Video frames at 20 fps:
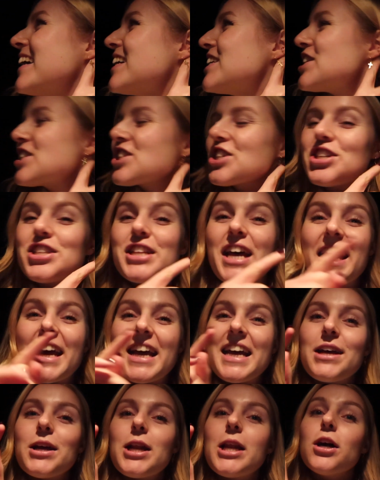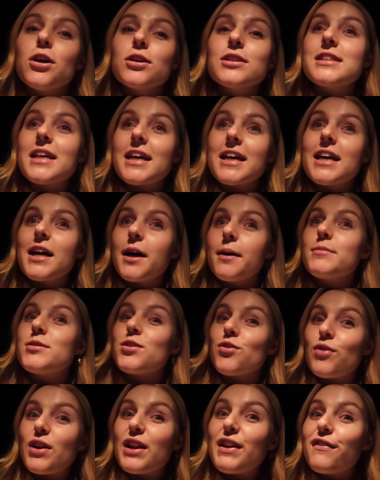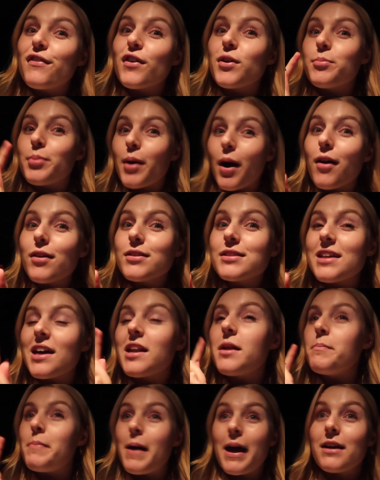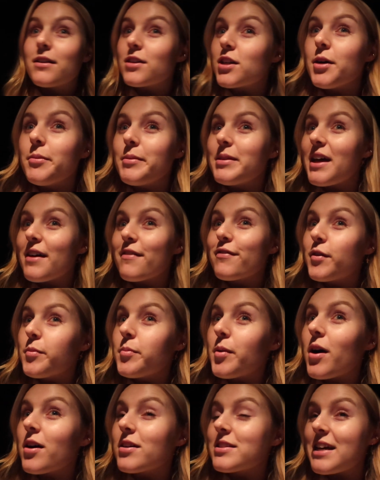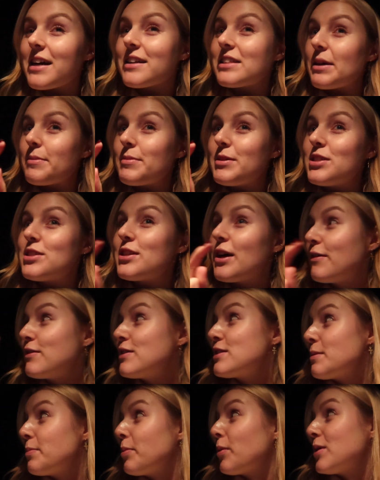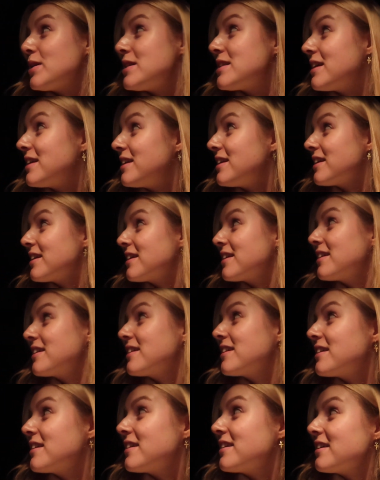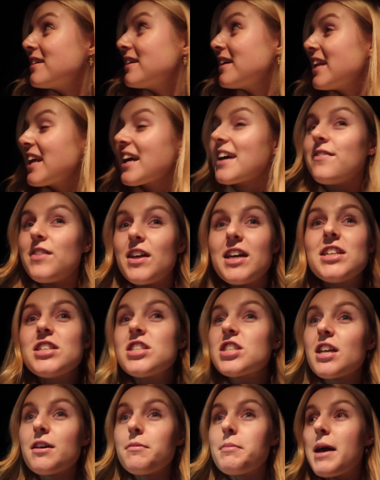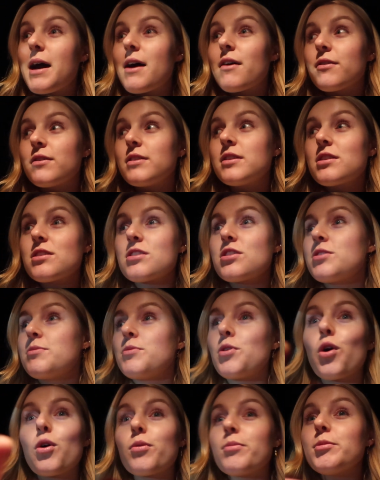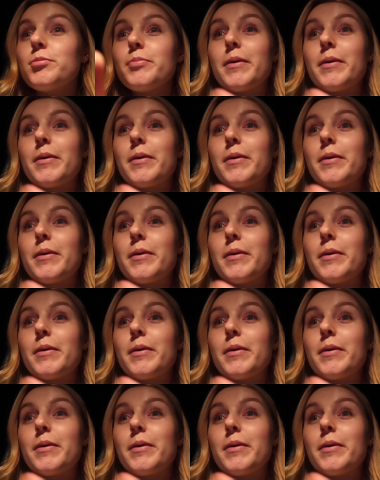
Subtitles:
Just because it looks like it comes in a really fun box, and it better come in that fun box, else I'll be so disappointed. Like if they just give me out some normal